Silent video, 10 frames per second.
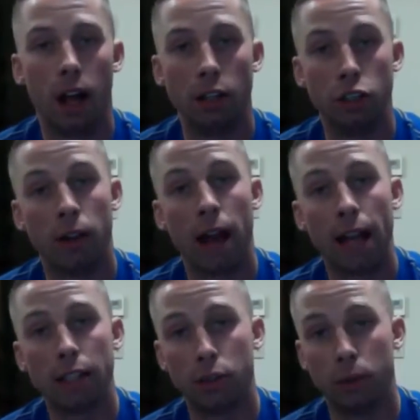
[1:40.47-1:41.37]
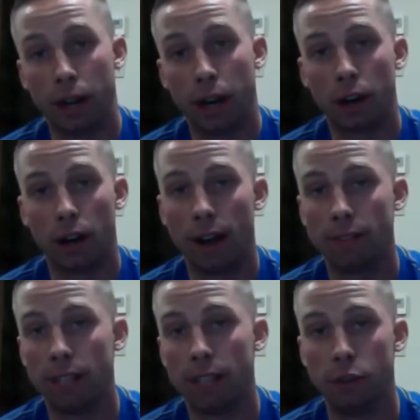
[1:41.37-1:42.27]
drag to an
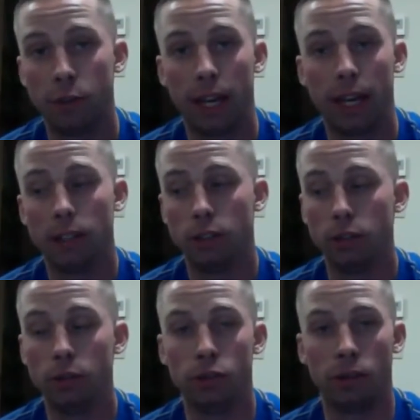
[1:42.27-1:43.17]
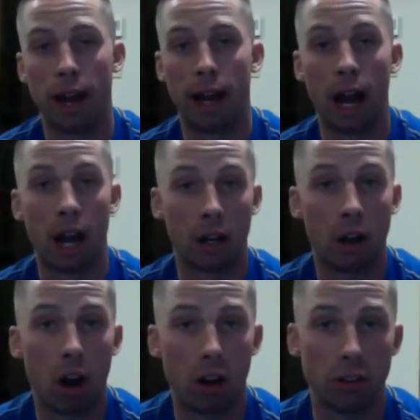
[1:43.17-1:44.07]
aircraft as you can to drag on a
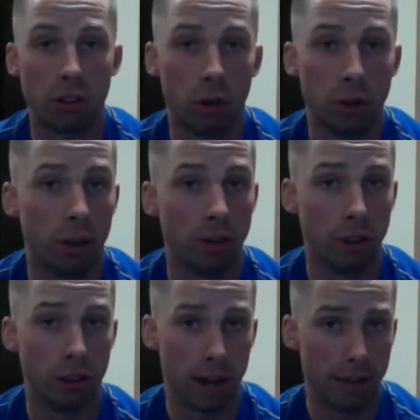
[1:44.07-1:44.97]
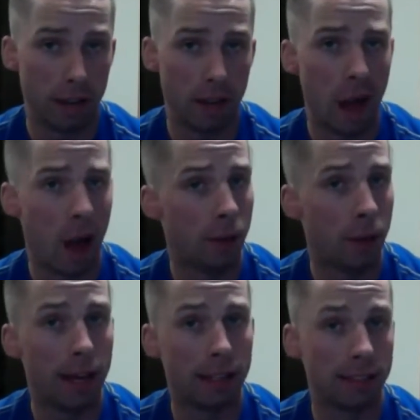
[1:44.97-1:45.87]
car. So, if you're driving on the
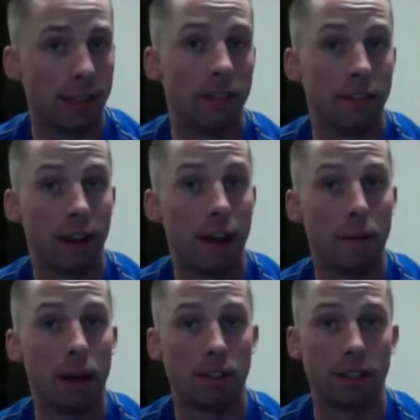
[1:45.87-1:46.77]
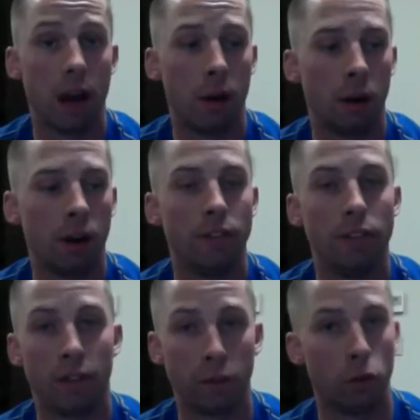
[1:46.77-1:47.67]
highway at 75 miles an hour, if
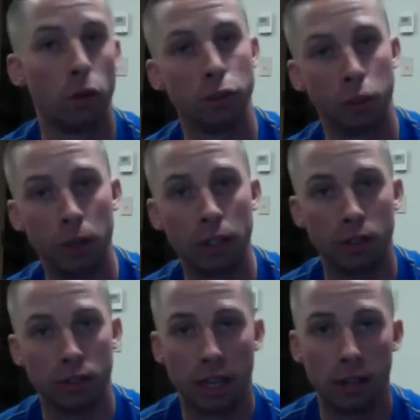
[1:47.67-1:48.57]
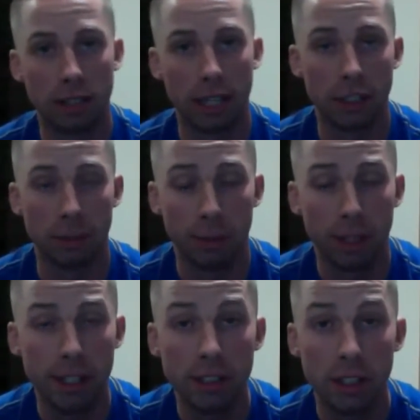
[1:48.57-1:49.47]
you've ever rolled your windows down to catch a
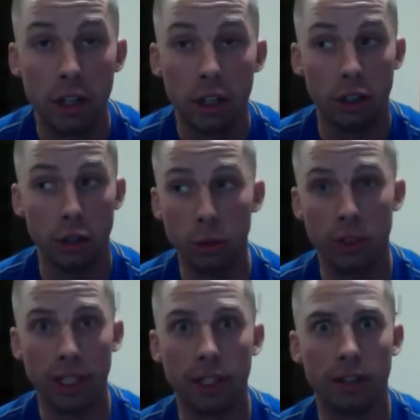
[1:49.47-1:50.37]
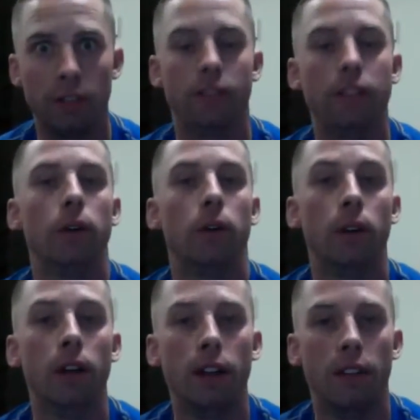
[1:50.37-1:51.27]
breeze, you hear and feel
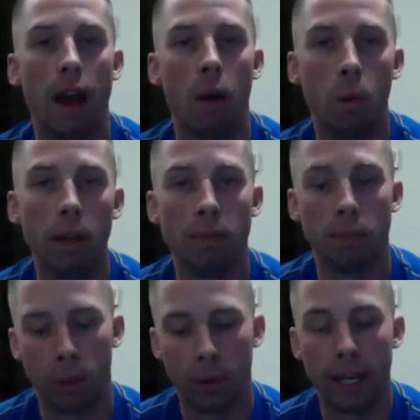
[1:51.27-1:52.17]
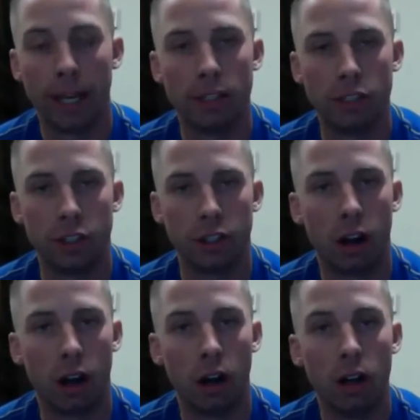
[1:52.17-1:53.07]
that wind blowing against your
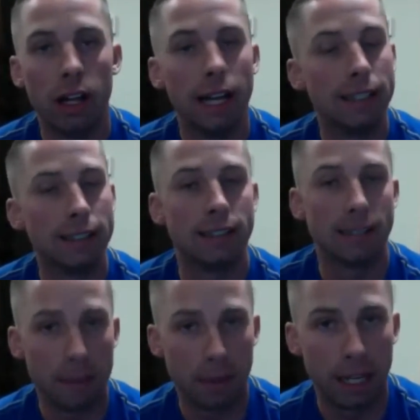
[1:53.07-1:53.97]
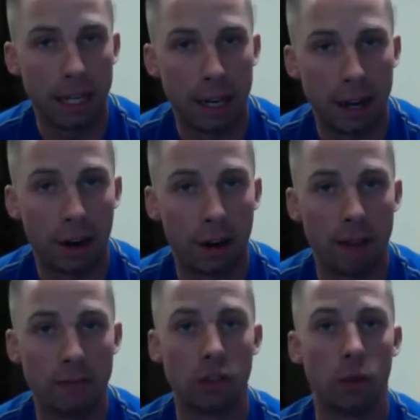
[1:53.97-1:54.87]
car. It's the same thing in an
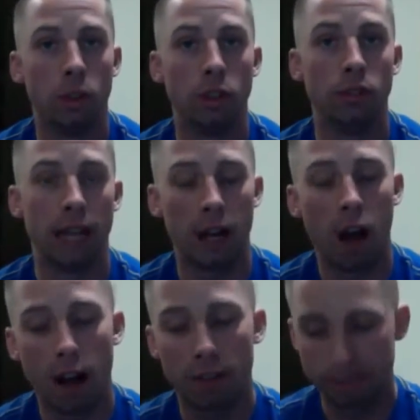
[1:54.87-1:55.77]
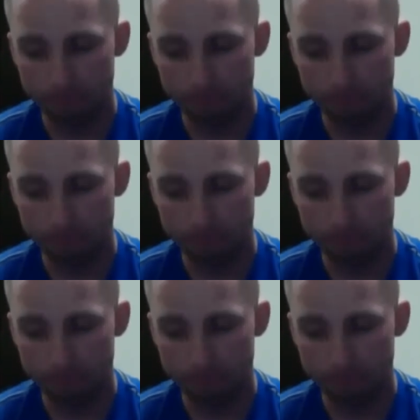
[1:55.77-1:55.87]
aircraft. So when you take off,